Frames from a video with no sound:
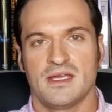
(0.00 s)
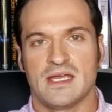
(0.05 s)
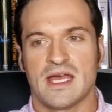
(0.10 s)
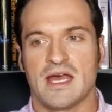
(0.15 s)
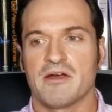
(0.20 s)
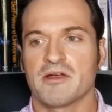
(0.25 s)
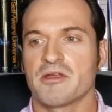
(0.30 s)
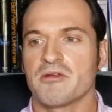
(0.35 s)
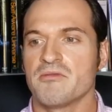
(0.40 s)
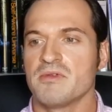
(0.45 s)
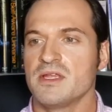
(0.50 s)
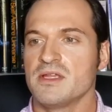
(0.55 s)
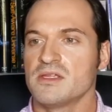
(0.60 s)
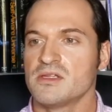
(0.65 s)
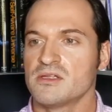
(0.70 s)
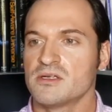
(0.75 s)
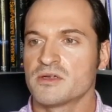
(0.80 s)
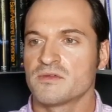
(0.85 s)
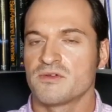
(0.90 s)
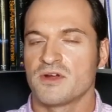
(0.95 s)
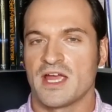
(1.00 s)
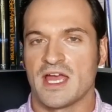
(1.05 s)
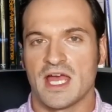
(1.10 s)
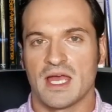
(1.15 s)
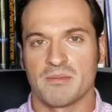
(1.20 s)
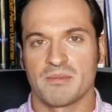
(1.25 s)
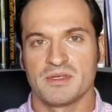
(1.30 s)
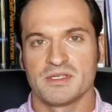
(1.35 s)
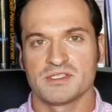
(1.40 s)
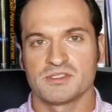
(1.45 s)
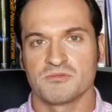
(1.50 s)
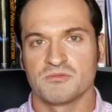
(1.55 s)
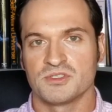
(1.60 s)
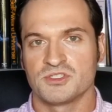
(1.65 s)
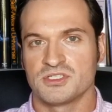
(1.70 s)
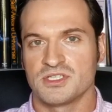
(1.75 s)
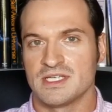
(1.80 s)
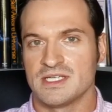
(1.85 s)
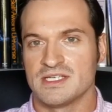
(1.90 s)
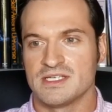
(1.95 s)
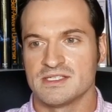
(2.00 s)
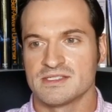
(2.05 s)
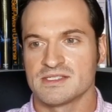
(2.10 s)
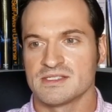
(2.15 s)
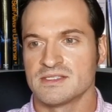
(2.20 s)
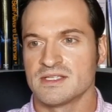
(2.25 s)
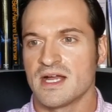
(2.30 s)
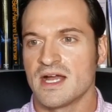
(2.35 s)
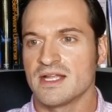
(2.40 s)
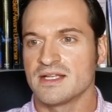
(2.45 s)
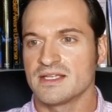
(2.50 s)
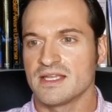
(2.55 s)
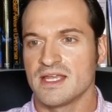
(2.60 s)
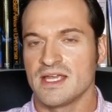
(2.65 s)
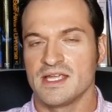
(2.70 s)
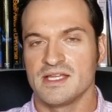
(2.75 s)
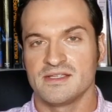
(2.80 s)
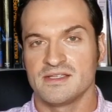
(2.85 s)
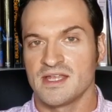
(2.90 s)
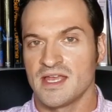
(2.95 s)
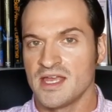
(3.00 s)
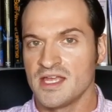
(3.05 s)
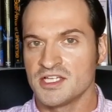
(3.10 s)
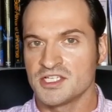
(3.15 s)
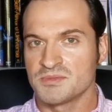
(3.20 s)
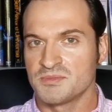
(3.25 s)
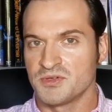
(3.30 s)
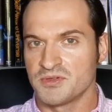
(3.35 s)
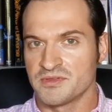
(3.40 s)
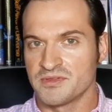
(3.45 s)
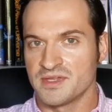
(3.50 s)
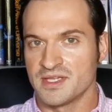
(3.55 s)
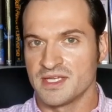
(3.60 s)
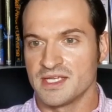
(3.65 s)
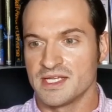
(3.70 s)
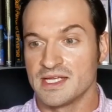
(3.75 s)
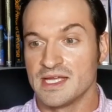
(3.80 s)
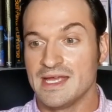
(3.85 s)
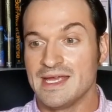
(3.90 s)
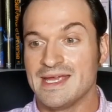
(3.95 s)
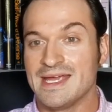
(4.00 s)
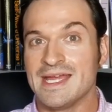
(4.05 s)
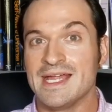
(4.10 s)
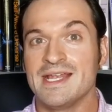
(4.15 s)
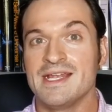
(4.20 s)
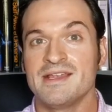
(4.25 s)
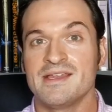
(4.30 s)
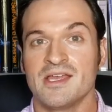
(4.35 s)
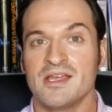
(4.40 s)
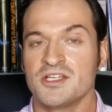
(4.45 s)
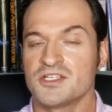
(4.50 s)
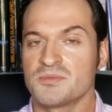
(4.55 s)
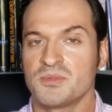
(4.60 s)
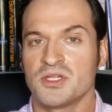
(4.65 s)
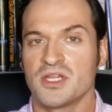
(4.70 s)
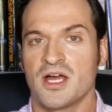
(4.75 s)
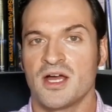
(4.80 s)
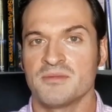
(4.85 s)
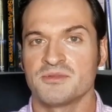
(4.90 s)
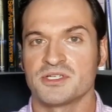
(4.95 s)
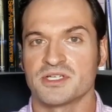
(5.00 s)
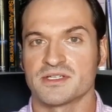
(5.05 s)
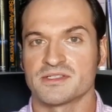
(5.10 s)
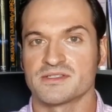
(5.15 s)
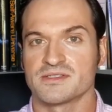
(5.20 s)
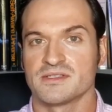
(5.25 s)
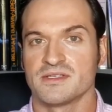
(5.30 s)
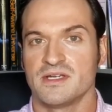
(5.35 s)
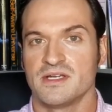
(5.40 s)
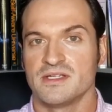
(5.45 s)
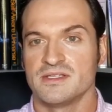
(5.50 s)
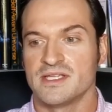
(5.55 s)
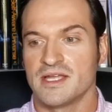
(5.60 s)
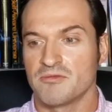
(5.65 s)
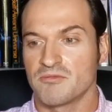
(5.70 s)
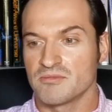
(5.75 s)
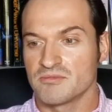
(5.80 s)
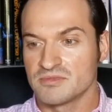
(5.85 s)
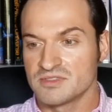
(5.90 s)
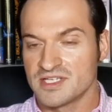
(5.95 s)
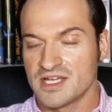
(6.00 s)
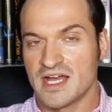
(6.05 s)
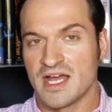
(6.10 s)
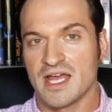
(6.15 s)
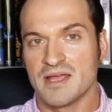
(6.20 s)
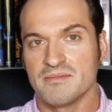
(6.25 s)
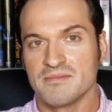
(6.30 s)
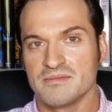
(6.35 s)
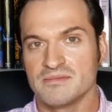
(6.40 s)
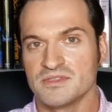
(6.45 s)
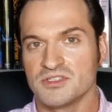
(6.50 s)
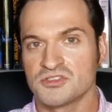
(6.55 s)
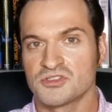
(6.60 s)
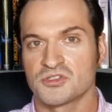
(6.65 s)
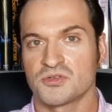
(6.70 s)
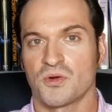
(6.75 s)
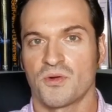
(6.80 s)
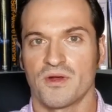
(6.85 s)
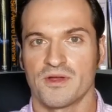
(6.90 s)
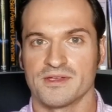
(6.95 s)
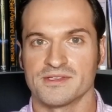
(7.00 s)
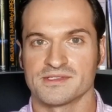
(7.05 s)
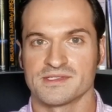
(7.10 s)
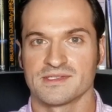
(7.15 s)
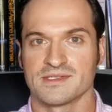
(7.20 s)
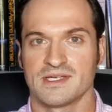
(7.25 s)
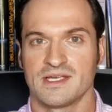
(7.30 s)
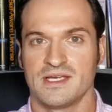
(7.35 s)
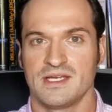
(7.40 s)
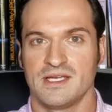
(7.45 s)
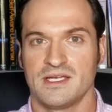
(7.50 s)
How can we look for happiness which is not a tangible thing, intangible objects that time destroys?